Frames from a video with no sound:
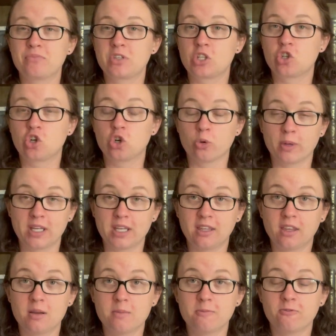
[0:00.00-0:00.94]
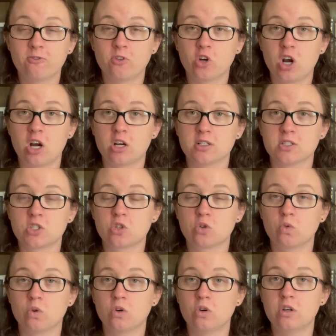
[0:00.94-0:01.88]
curriculum for our
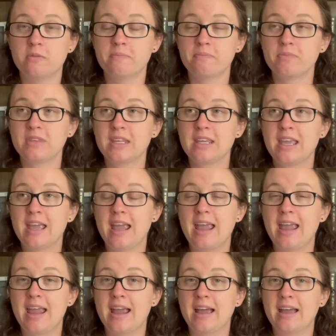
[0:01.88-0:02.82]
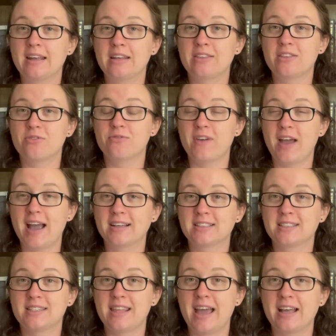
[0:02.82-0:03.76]
school. And the
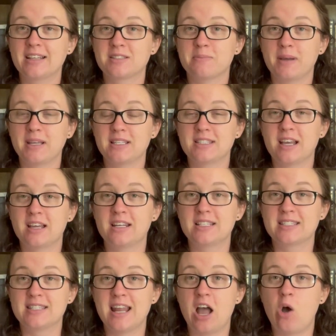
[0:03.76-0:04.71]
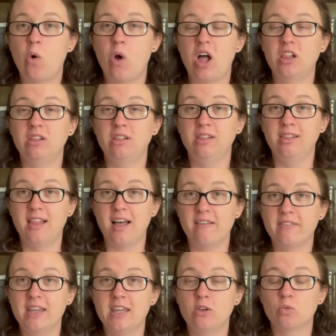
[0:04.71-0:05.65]
fact that my son is now
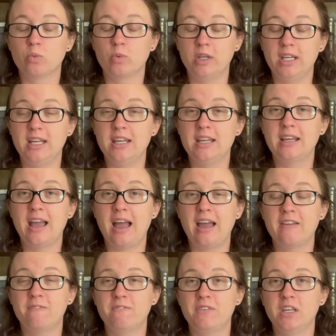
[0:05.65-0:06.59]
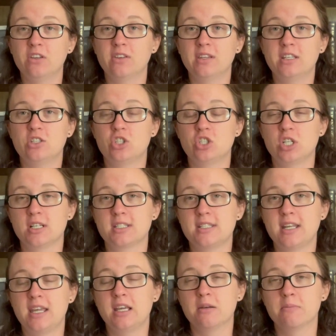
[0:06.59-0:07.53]
loving reading, I feel is just
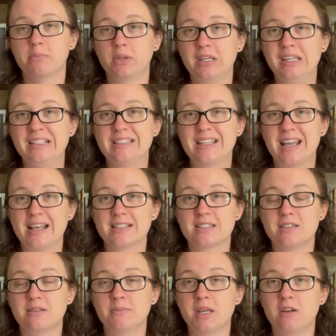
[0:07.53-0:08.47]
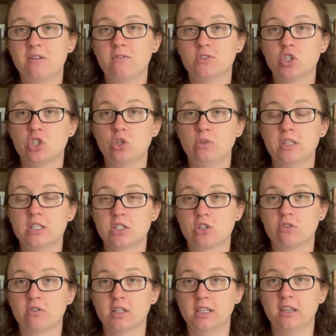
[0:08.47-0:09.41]
a complete testament to this
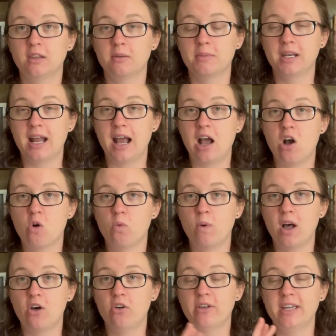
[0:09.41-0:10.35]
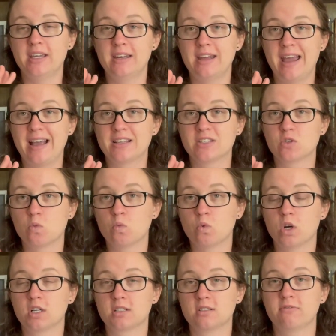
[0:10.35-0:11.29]
curriculum and how well it has
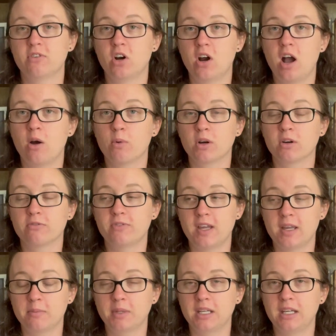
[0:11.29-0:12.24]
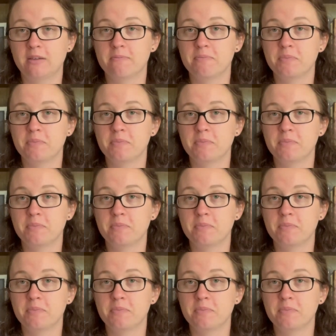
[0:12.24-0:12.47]
worked for our family.